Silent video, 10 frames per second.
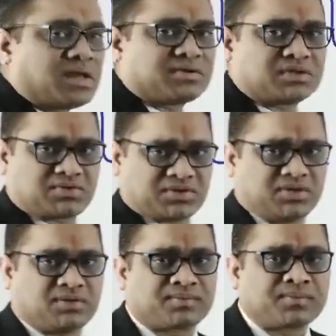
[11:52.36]
there was a
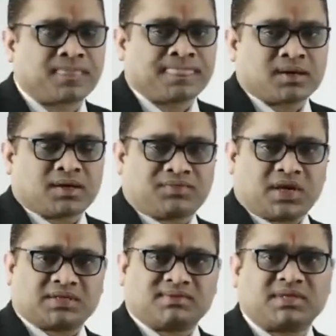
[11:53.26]
question. If
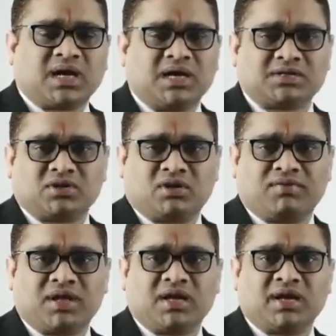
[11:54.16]
there is a methylation of
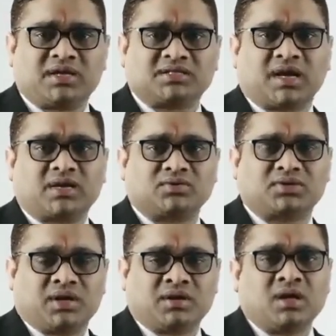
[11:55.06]
DNA at
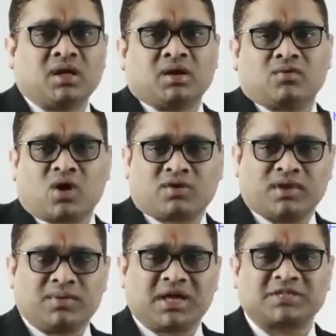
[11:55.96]
cytosine, what
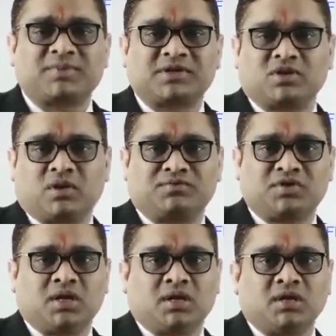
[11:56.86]
will be expression of gene?